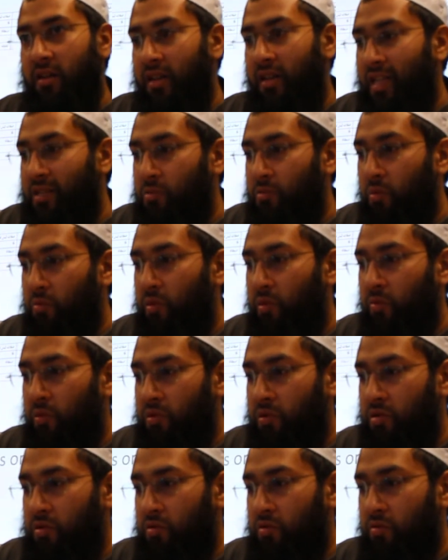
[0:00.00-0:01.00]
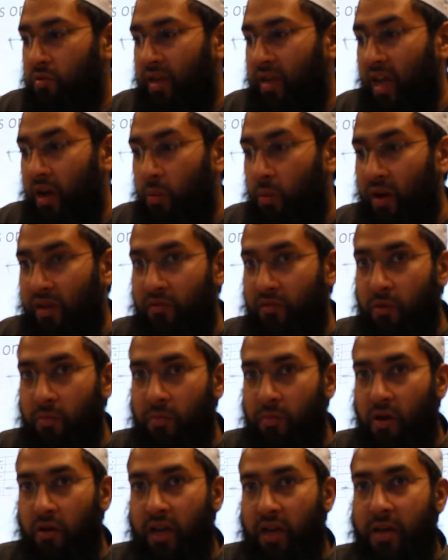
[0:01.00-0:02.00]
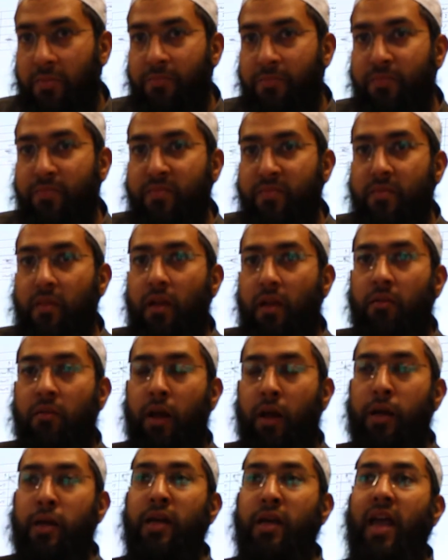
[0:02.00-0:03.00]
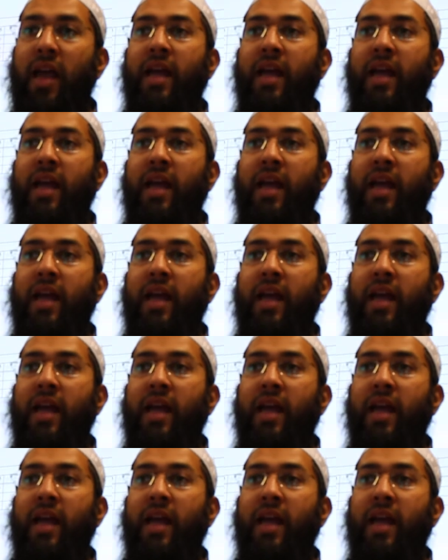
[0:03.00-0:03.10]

and that's what we want to get away from. Okay, right?